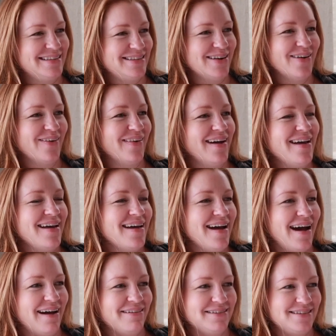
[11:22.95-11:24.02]
So
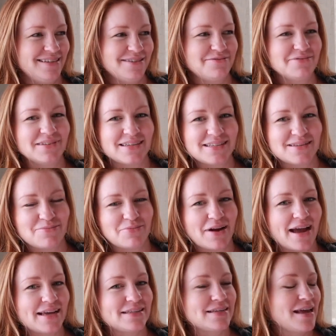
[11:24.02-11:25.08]
I was just really
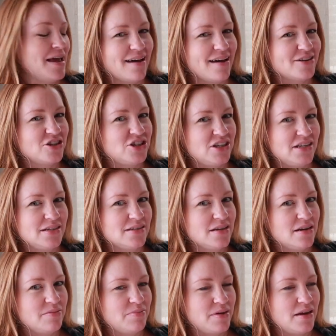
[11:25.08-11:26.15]
surprised. I thought, she's
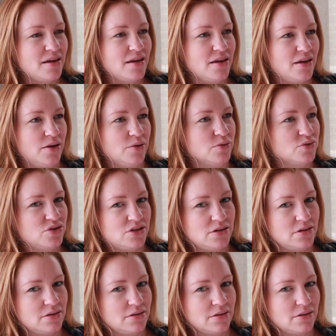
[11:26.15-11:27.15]
gonna be huge.